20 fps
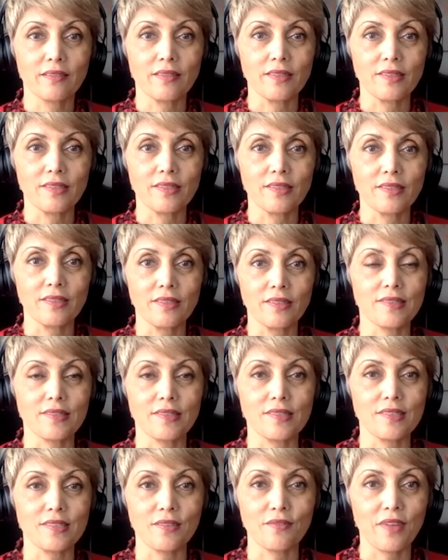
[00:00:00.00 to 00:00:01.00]
the
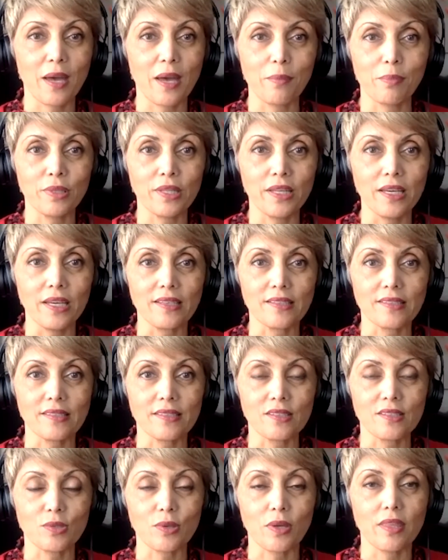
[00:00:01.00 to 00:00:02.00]
citizens of that
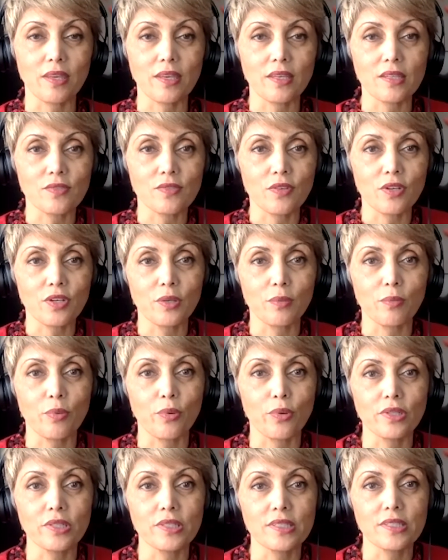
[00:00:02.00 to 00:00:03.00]
place. And so I think it's very
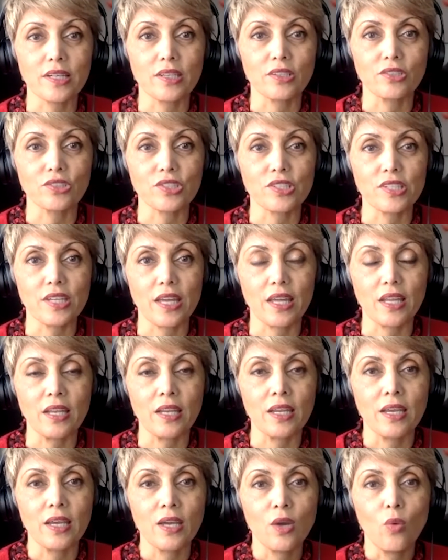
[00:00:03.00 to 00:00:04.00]
important to understand
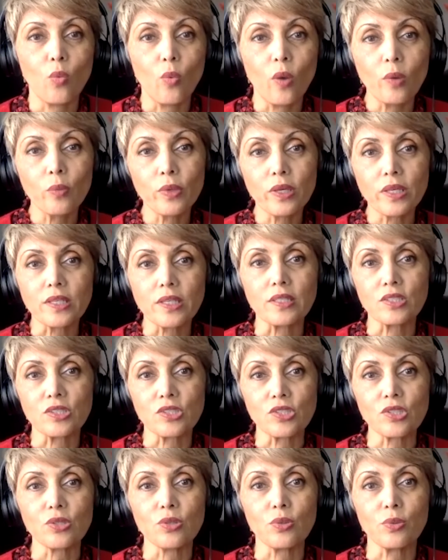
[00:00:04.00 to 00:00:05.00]
what we can
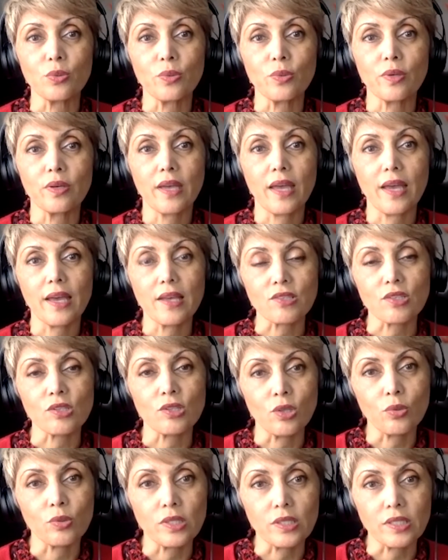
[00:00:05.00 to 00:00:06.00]
do as a
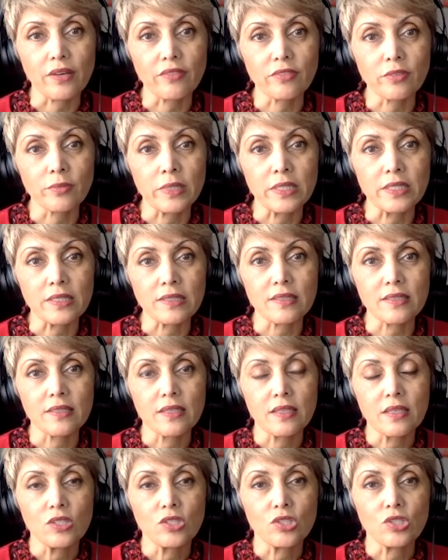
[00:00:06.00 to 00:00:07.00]
local government
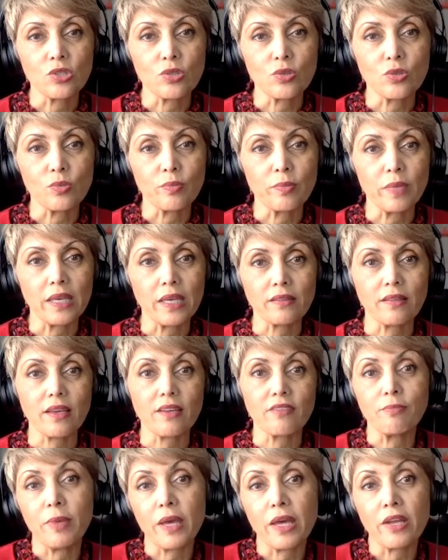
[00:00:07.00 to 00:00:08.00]
to make
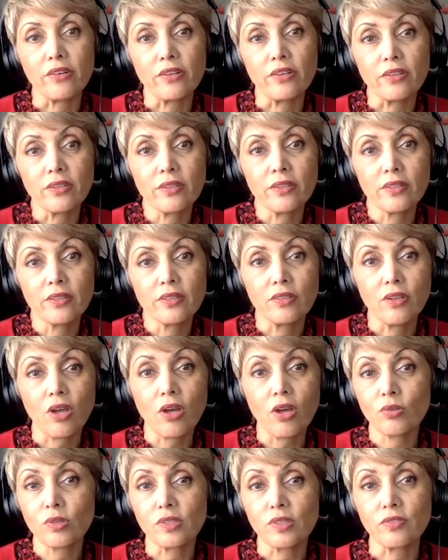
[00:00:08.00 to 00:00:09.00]
life better,
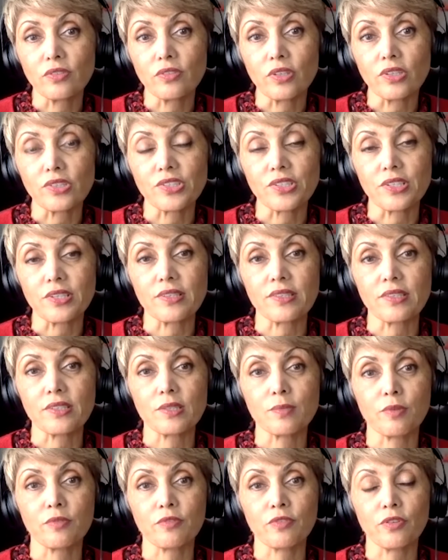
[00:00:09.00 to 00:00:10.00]
not only for our
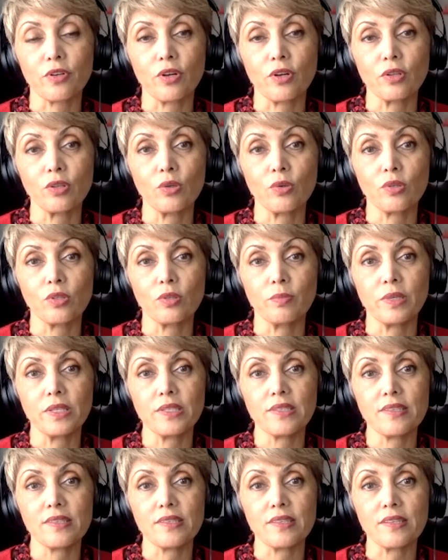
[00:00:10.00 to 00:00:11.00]
citizens, but for our local
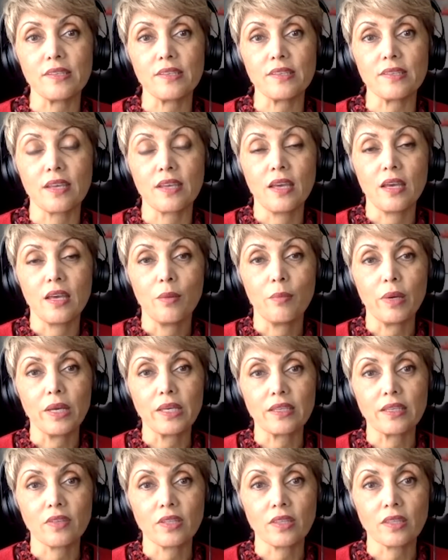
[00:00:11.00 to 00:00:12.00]
businesses
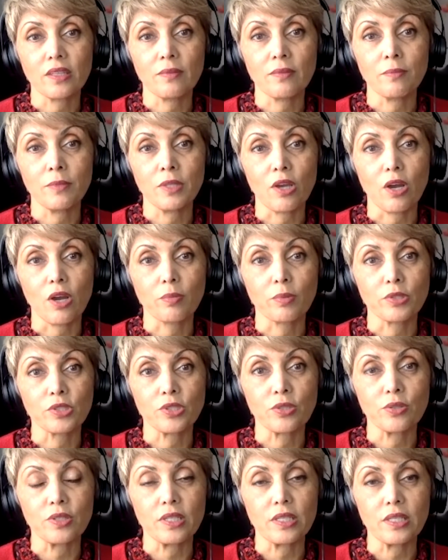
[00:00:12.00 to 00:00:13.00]
by giving them the
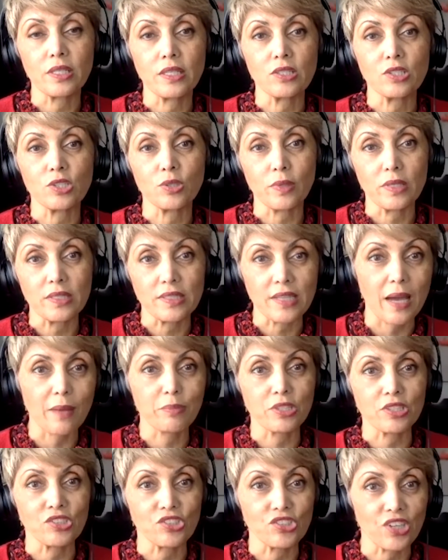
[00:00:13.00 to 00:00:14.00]
opportunity to
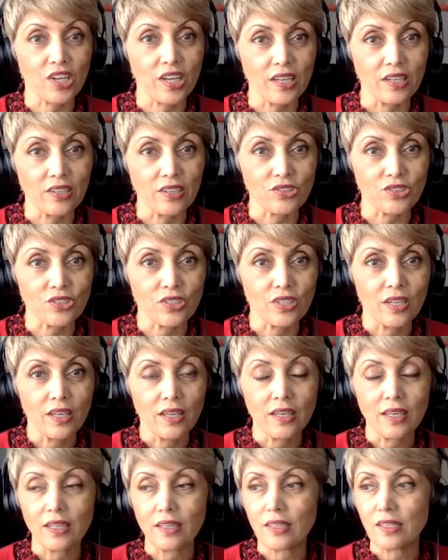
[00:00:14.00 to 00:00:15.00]
adapt and change
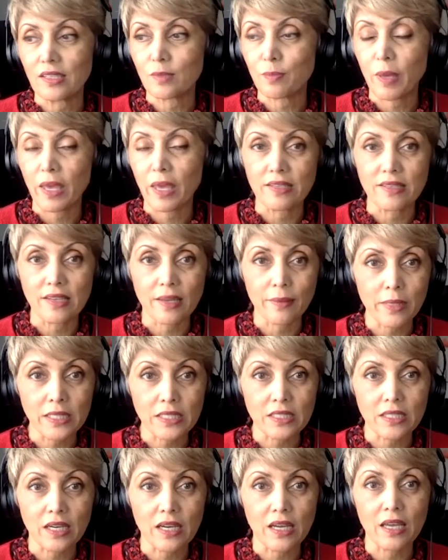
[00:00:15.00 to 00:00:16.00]
in these
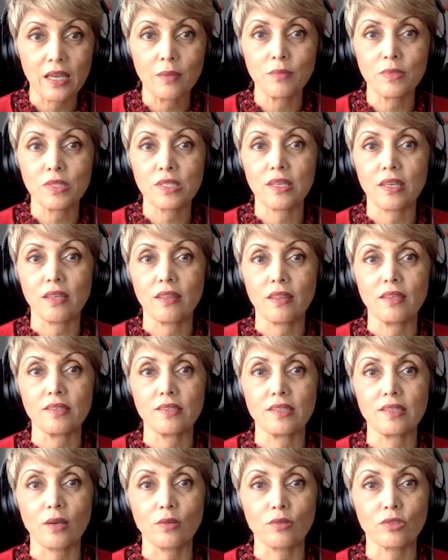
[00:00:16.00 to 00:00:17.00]
pandemic times, in
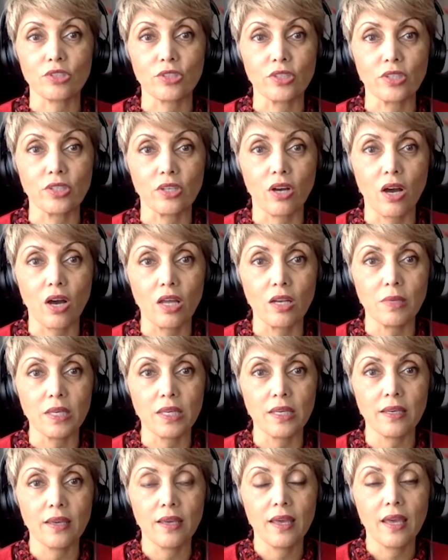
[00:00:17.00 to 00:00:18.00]
this downturn
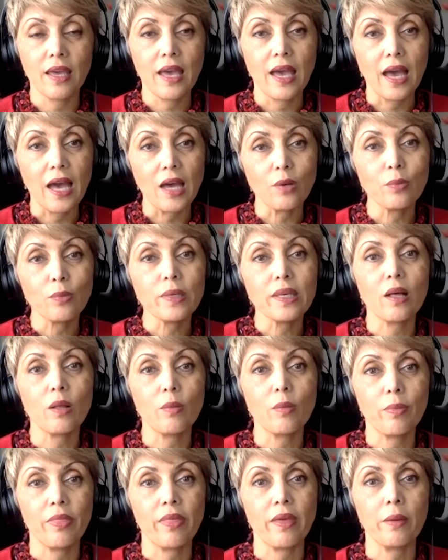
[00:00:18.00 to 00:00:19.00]
economy. How do we
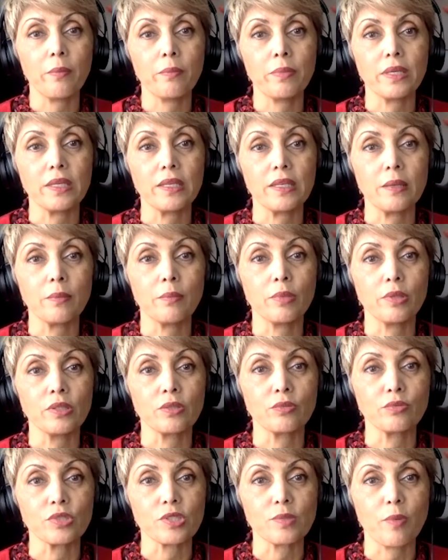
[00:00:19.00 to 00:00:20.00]
help them be nimble
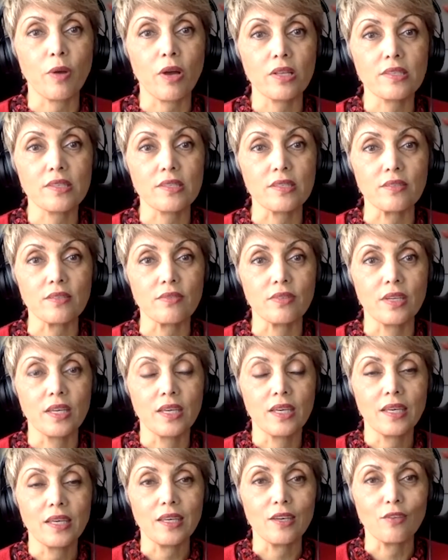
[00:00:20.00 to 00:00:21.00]
and responsive
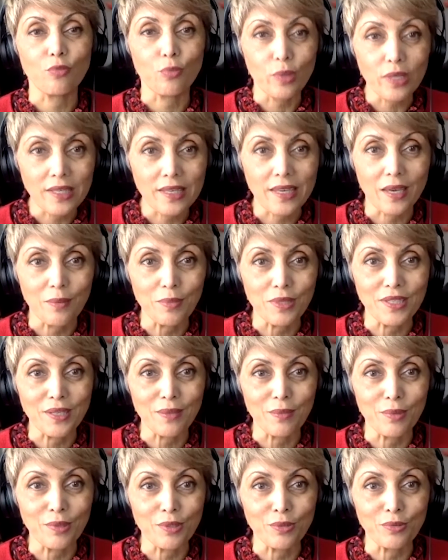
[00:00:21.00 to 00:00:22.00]
if we can't be
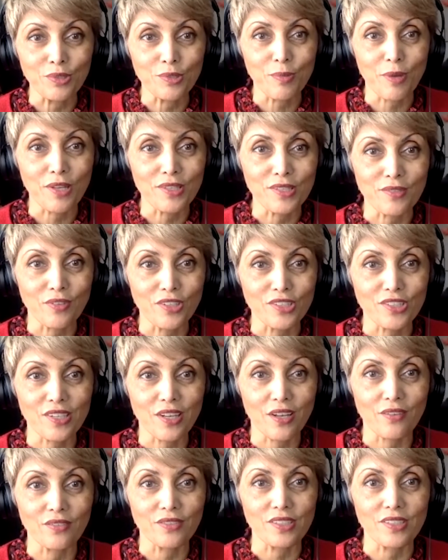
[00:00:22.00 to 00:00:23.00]
nimble and responsive
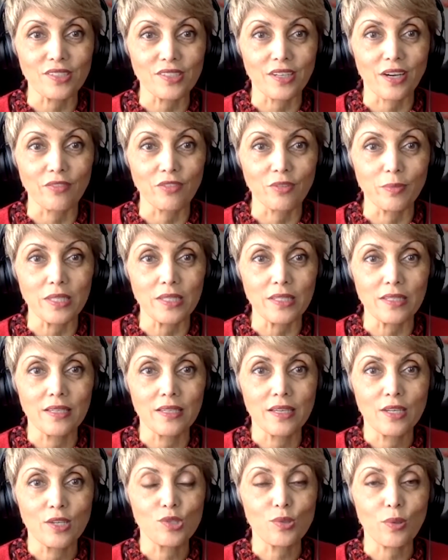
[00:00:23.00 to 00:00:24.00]
ourselves as a government?
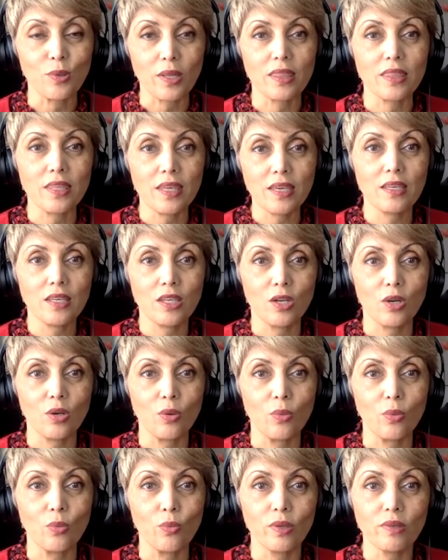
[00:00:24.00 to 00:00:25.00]
So I think,
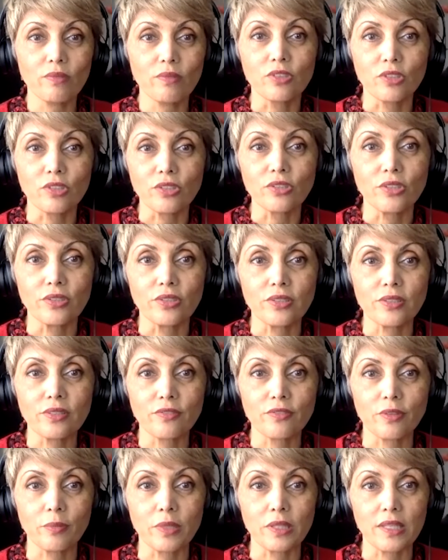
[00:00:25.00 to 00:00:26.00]
we've learned
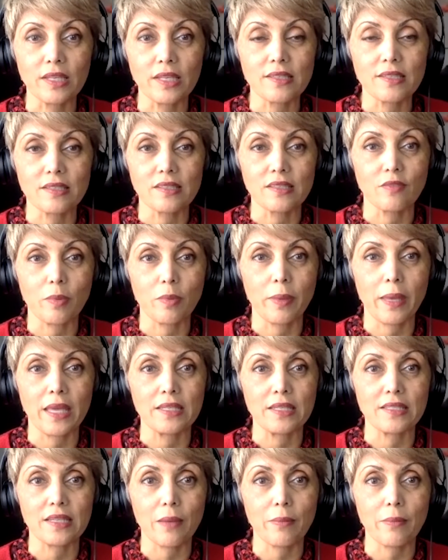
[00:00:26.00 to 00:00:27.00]
from the lessons of the
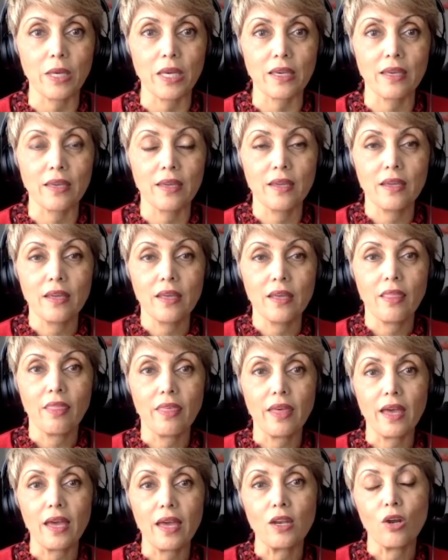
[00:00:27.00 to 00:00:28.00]
pandemic
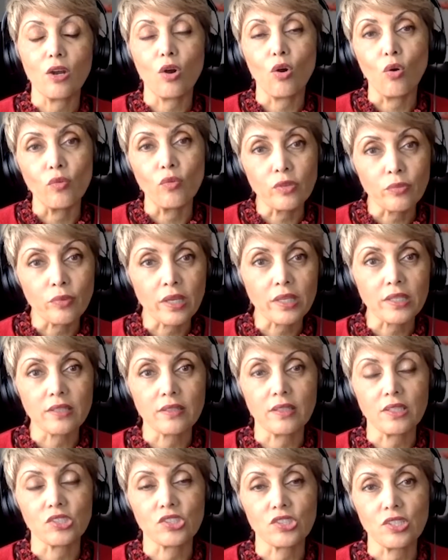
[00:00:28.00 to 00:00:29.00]
that
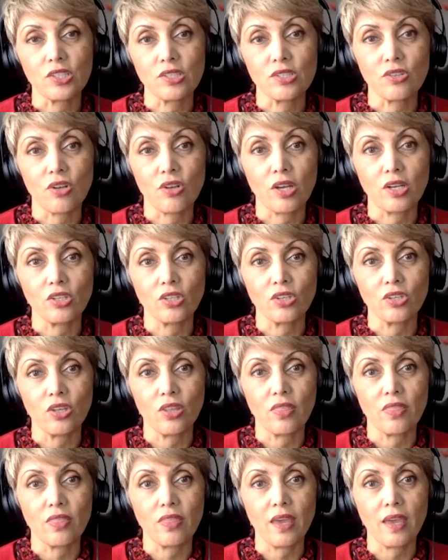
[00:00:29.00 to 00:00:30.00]
overregulation is not a
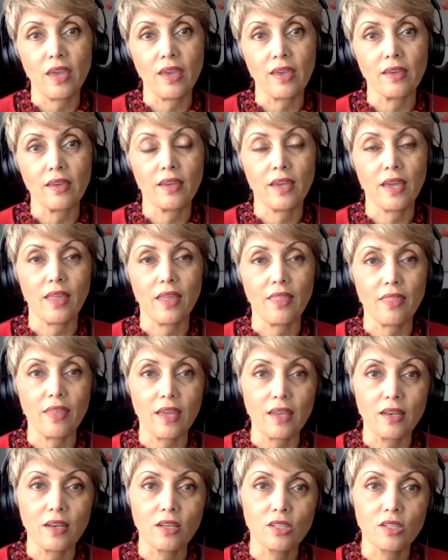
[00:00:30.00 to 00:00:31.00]
good thing, and
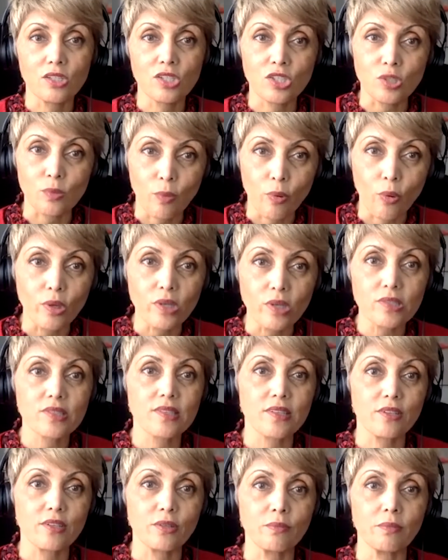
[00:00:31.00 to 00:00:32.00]
that supports
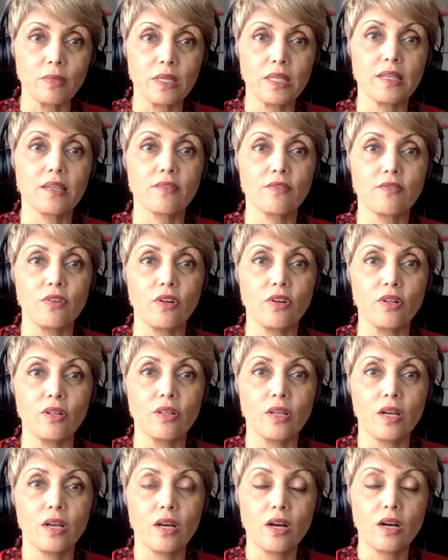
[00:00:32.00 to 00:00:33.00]
that are meaningful
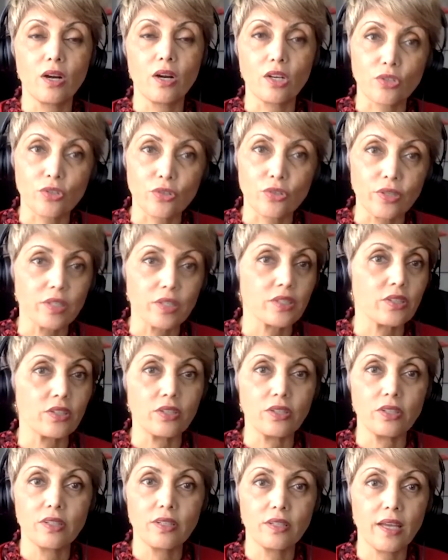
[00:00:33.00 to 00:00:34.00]
are
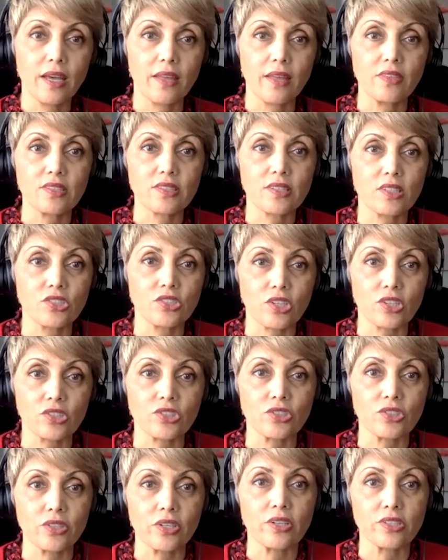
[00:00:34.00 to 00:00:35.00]
critical at this
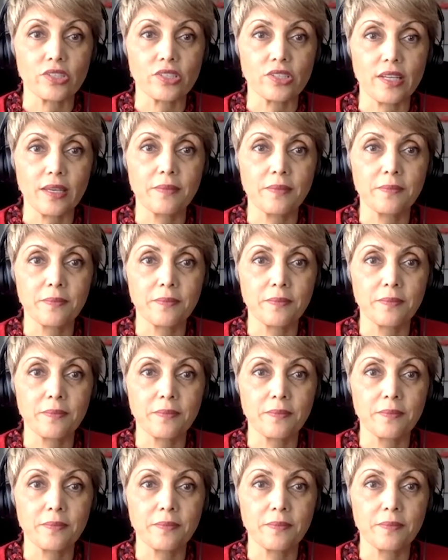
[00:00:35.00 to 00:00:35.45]
conjuncture in our city.